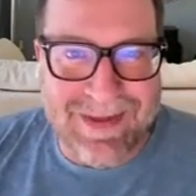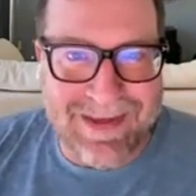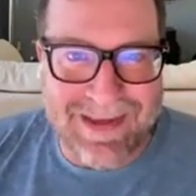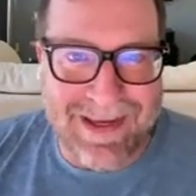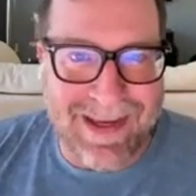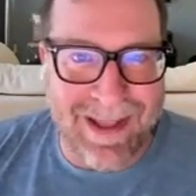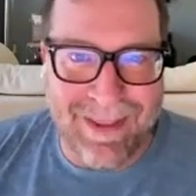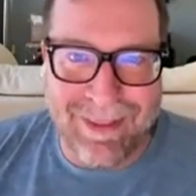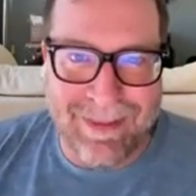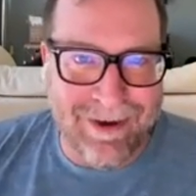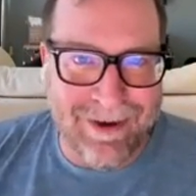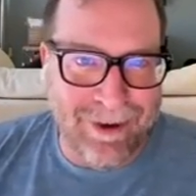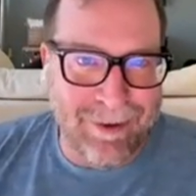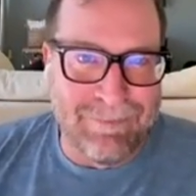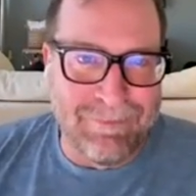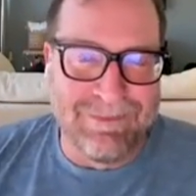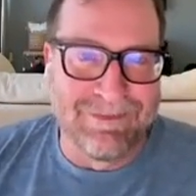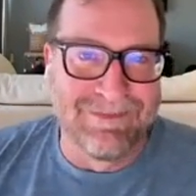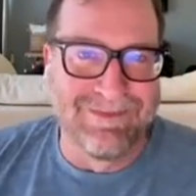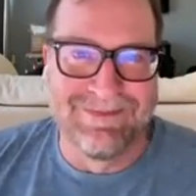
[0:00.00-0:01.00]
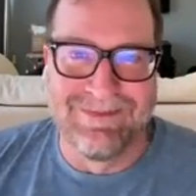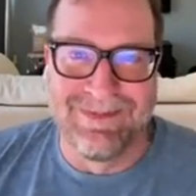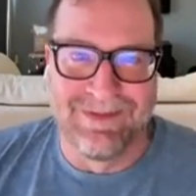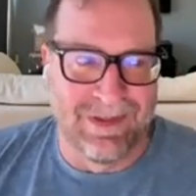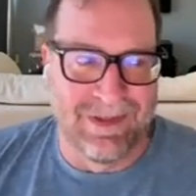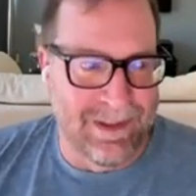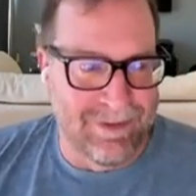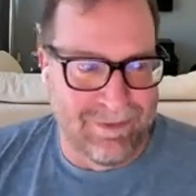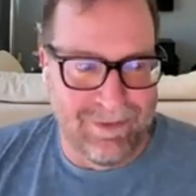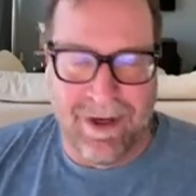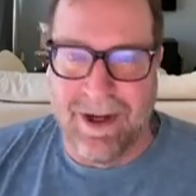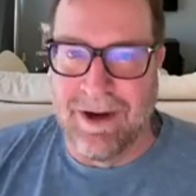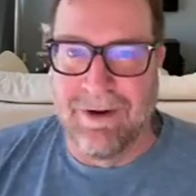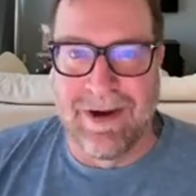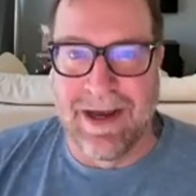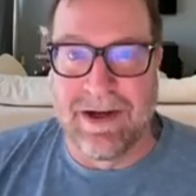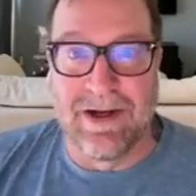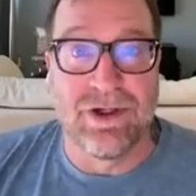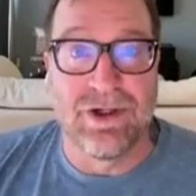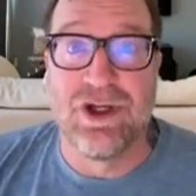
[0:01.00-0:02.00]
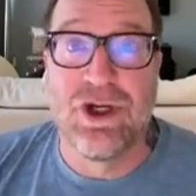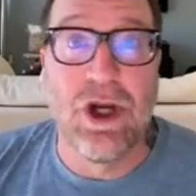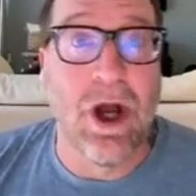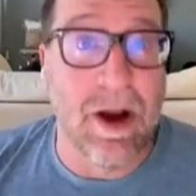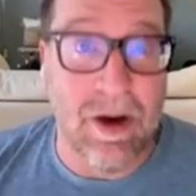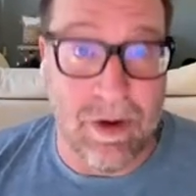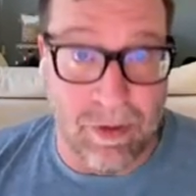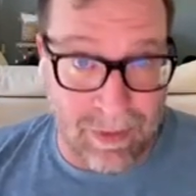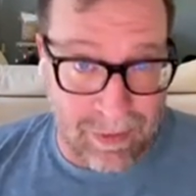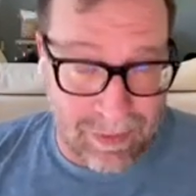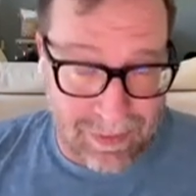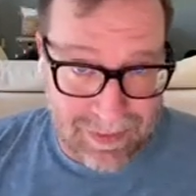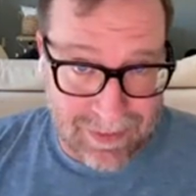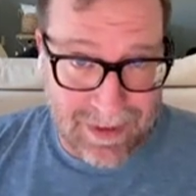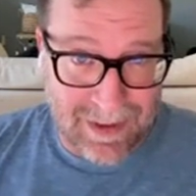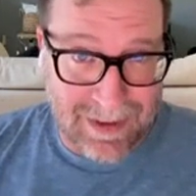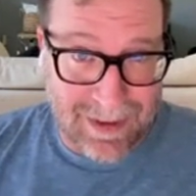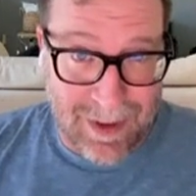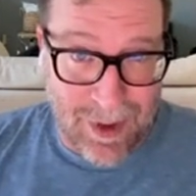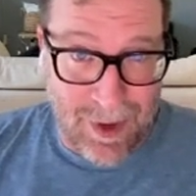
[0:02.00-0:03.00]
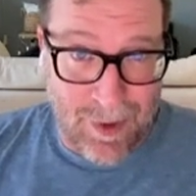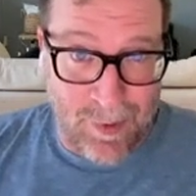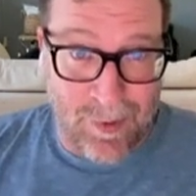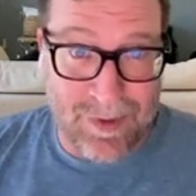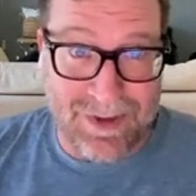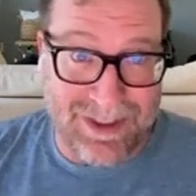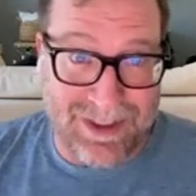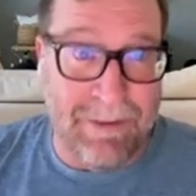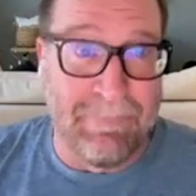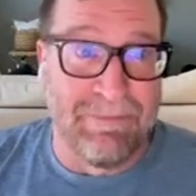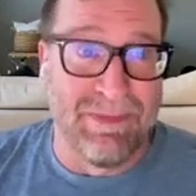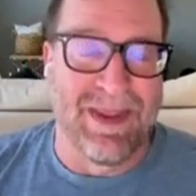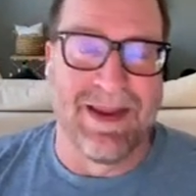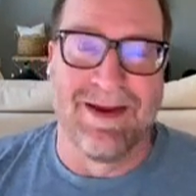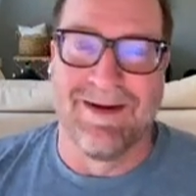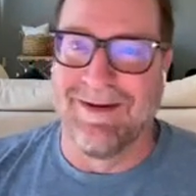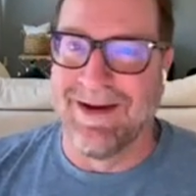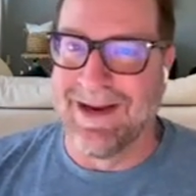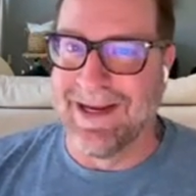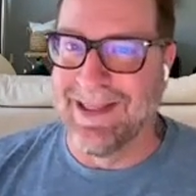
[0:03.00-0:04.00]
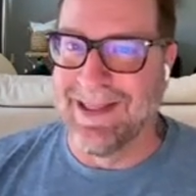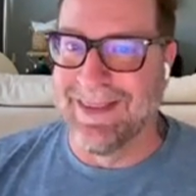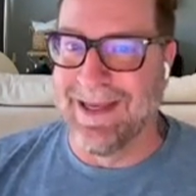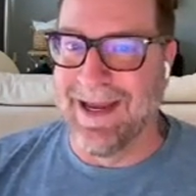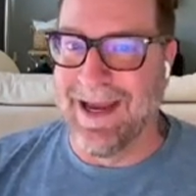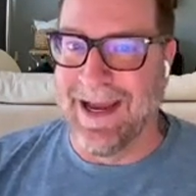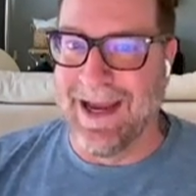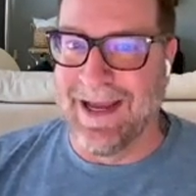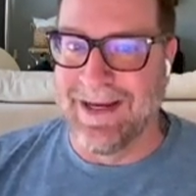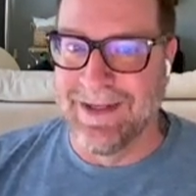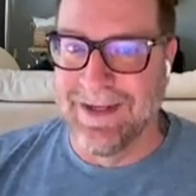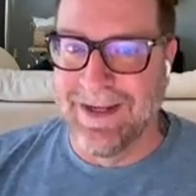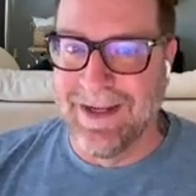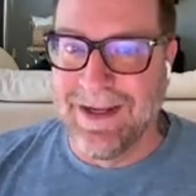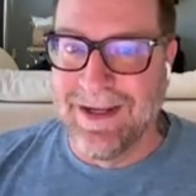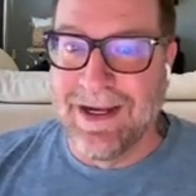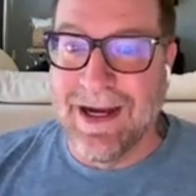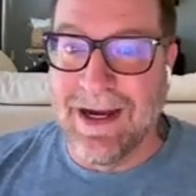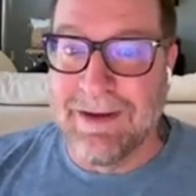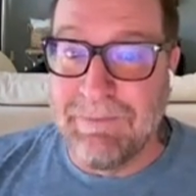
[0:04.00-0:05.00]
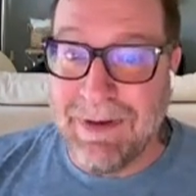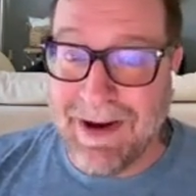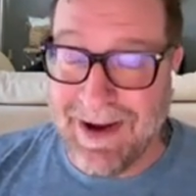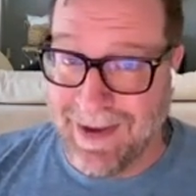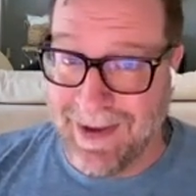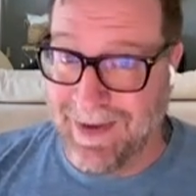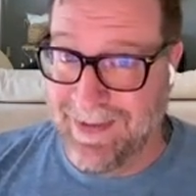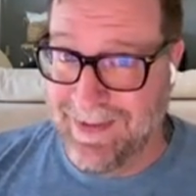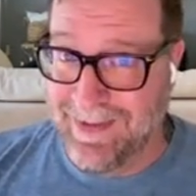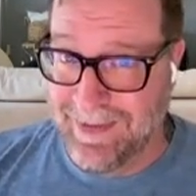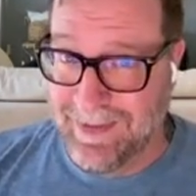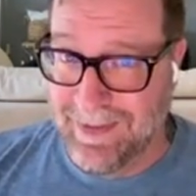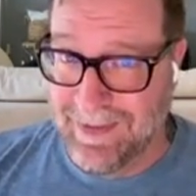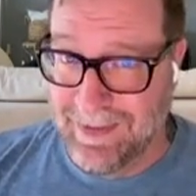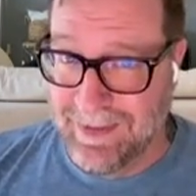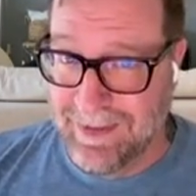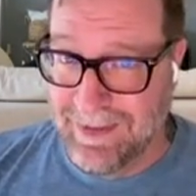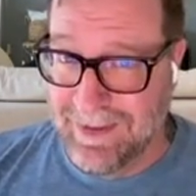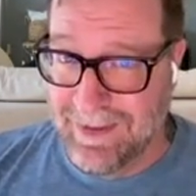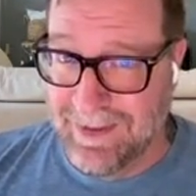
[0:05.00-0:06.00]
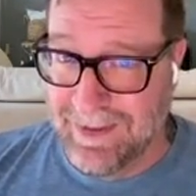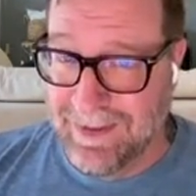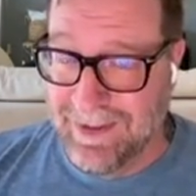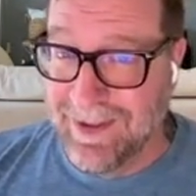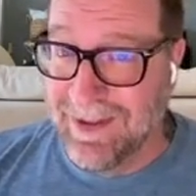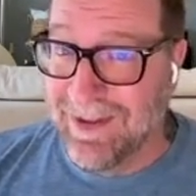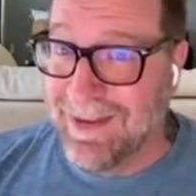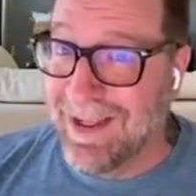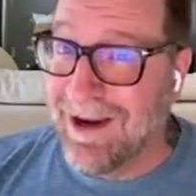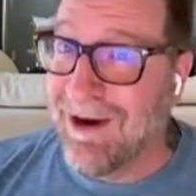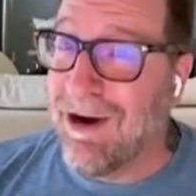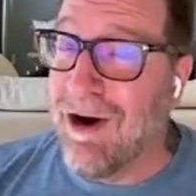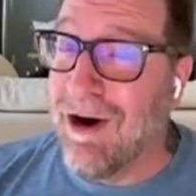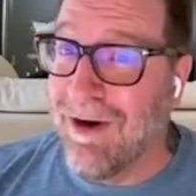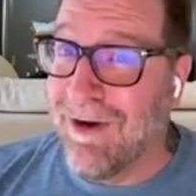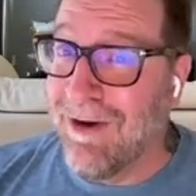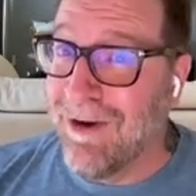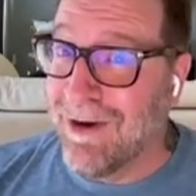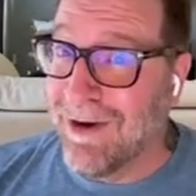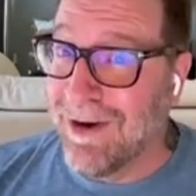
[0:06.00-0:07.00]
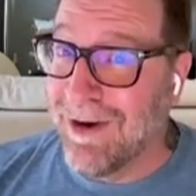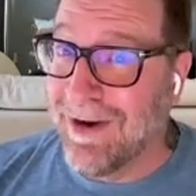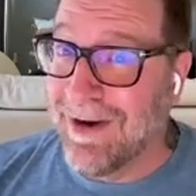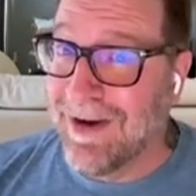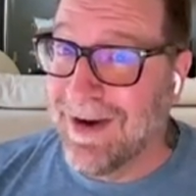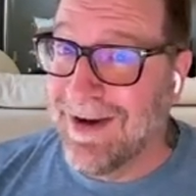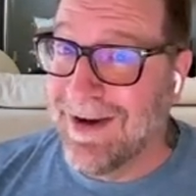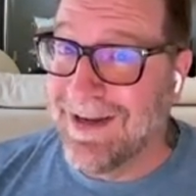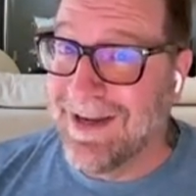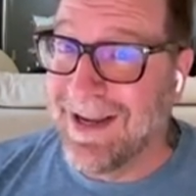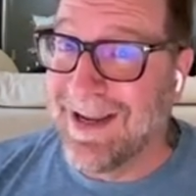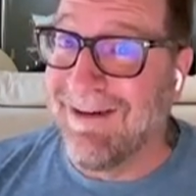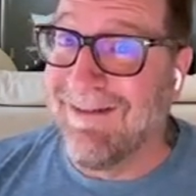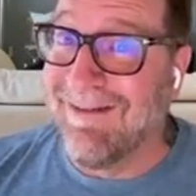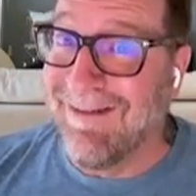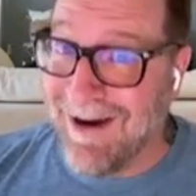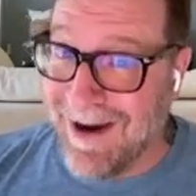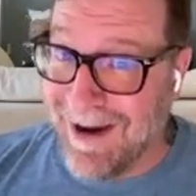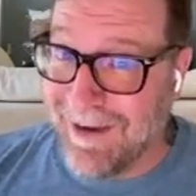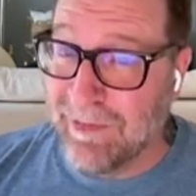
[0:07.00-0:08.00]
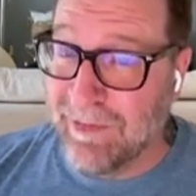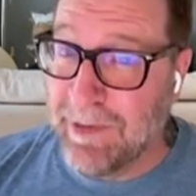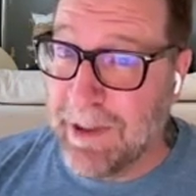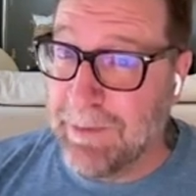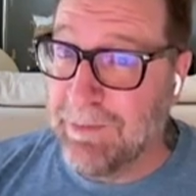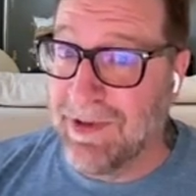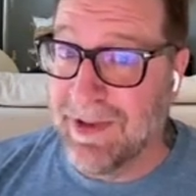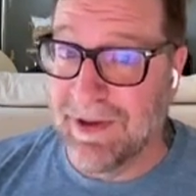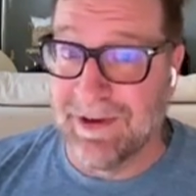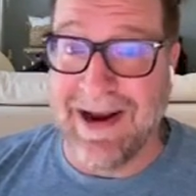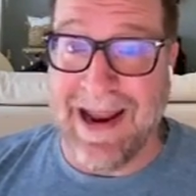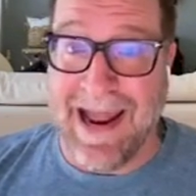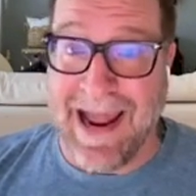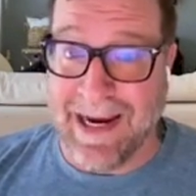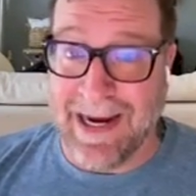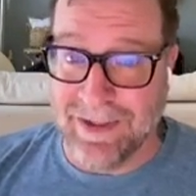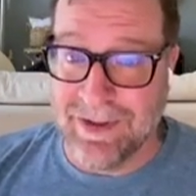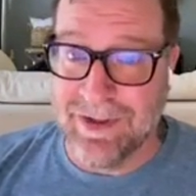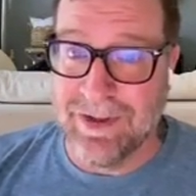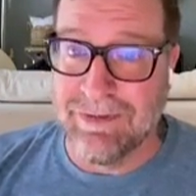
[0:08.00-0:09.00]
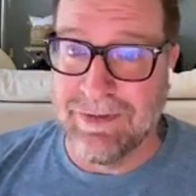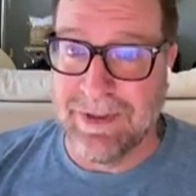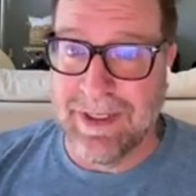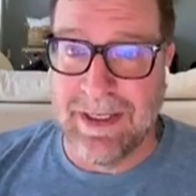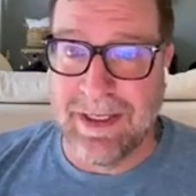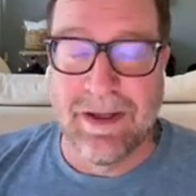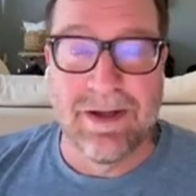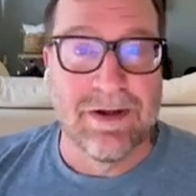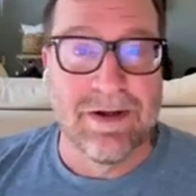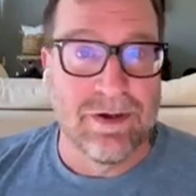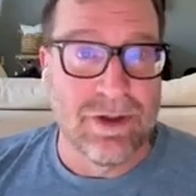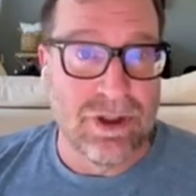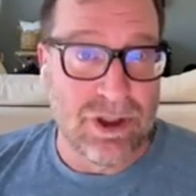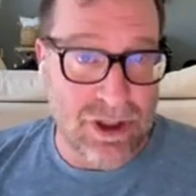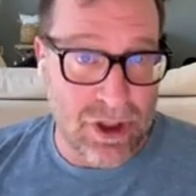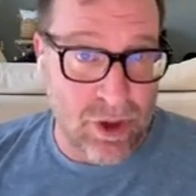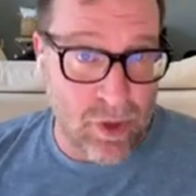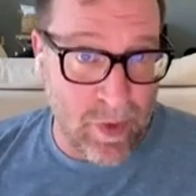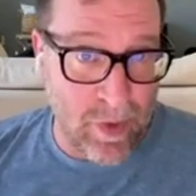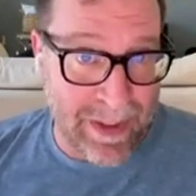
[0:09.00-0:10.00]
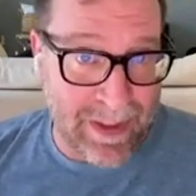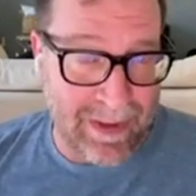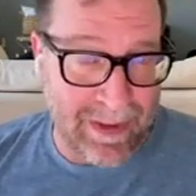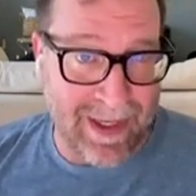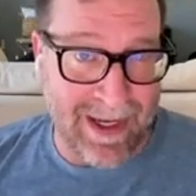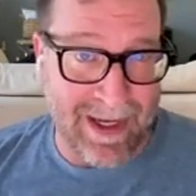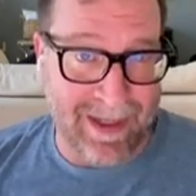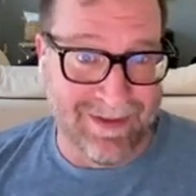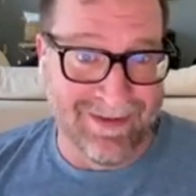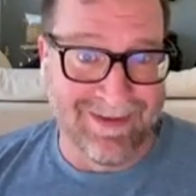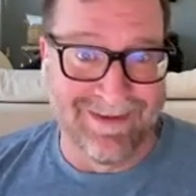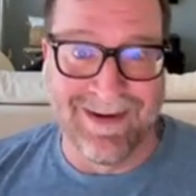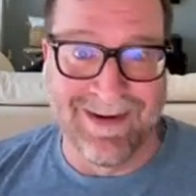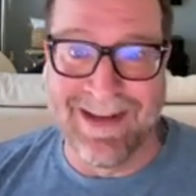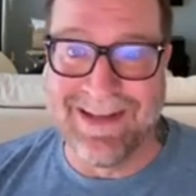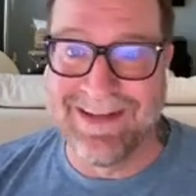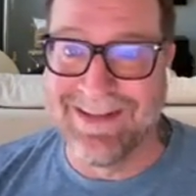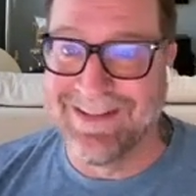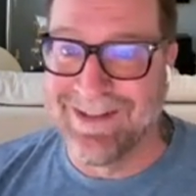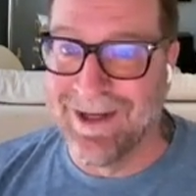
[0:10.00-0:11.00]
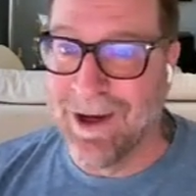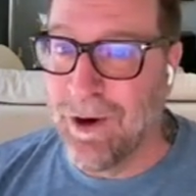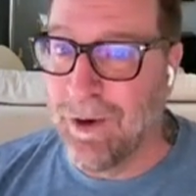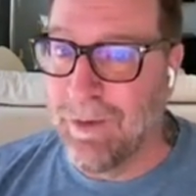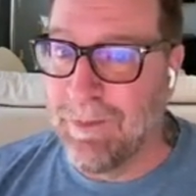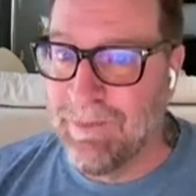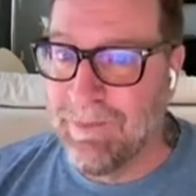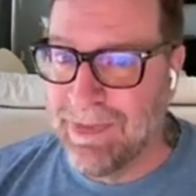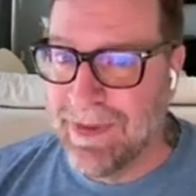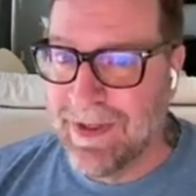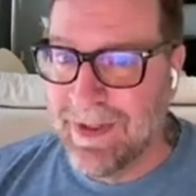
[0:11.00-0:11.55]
get their, I don't know, how to juggle or something like that. But there are a lot of people that are actually doing that. All right. So